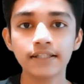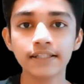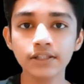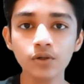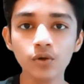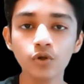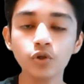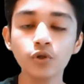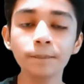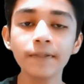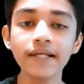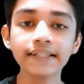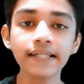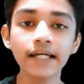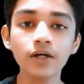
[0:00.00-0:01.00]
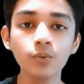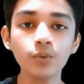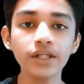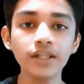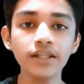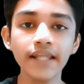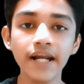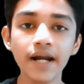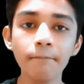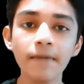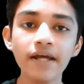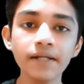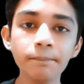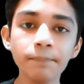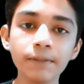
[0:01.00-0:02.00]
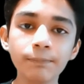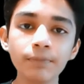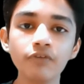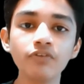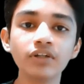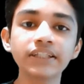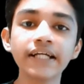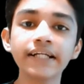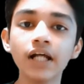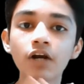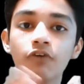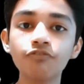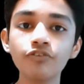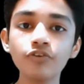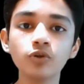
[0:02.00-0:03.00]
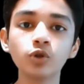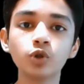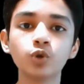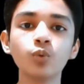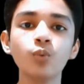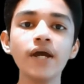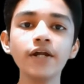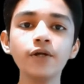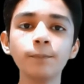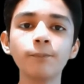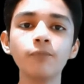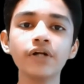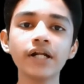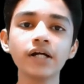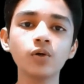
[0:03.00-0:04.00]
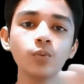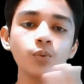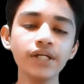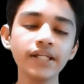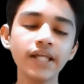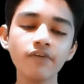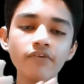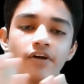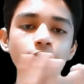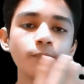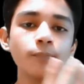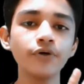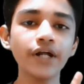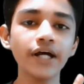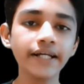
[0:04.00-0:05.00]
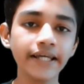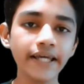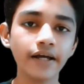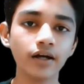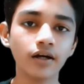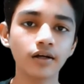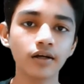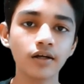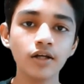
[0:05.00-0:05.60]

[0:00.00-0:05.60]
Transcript: So to place our queen, there are many people which get confused where to put our queen and where to put our king.